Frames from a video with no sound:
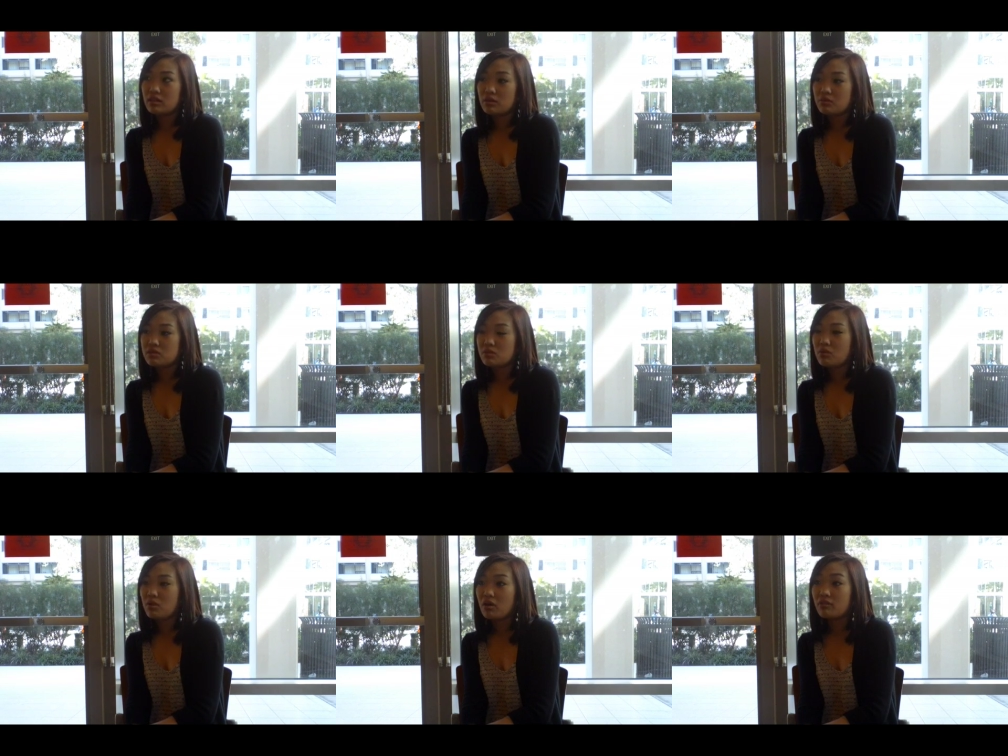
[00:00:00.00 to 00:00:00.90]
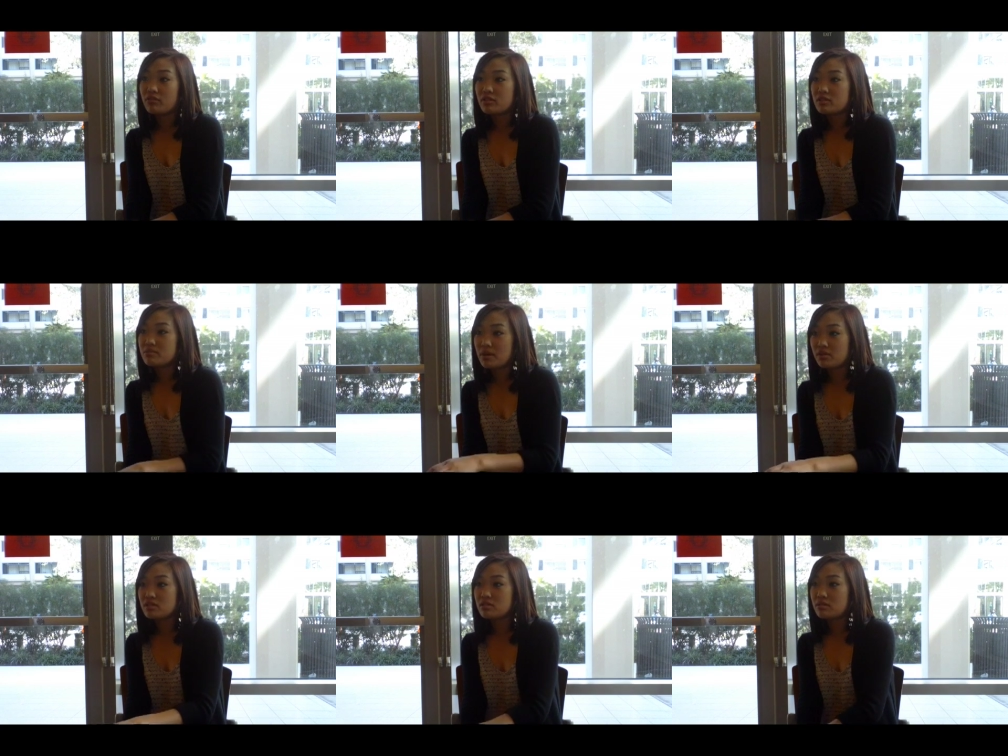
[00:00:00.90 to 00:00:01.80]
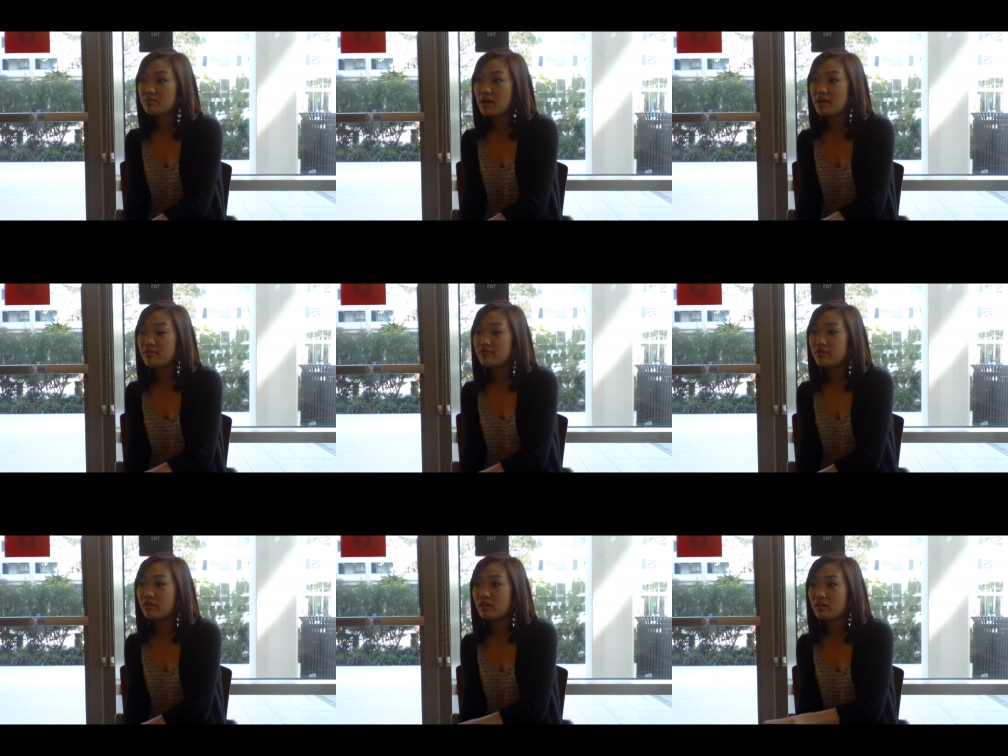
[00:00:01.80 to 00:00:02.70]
it was so hard for his parents to pay for